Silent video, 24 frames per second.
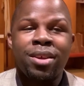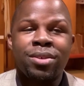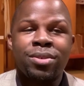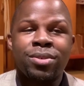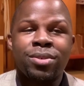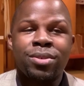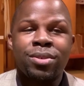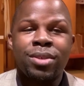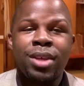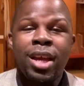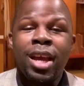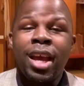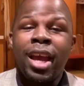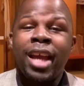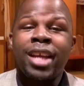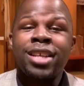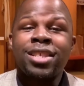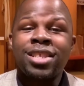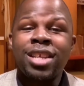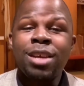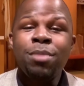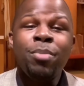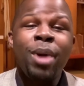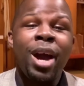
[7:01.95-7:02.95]
else. And
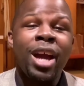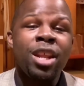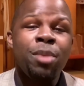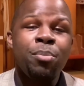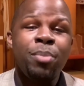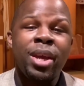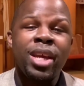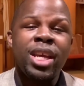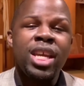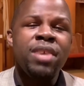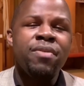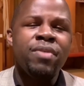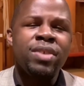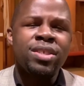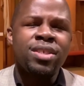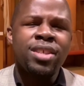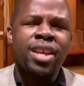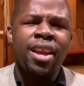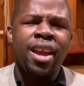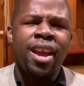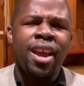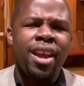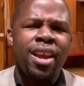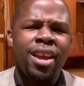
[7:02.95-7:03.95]
somebody may even
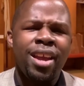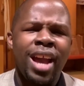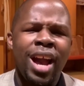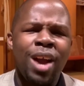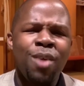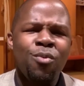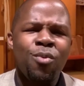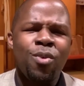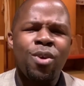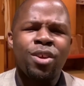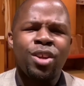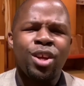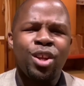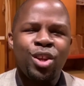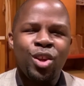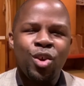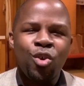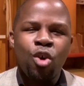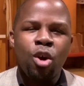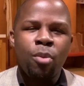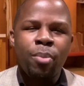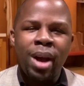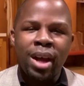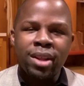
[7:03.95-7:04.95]
say, hey, I want to
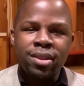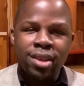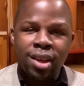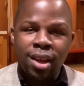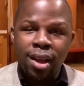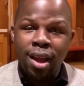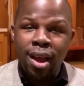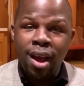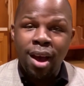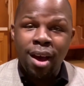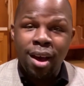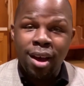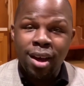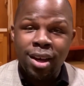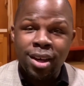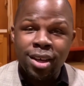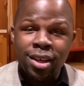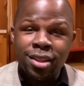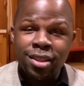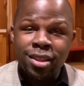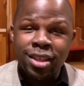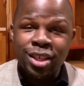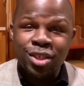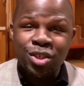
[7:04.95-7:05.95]
know about the God
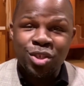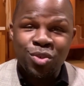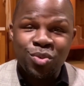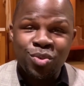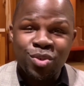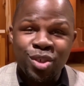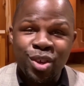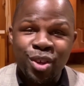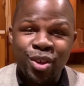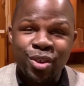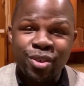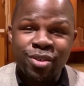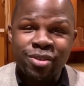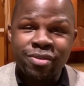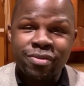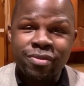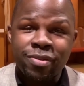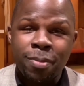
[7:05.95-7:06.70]
that you serve.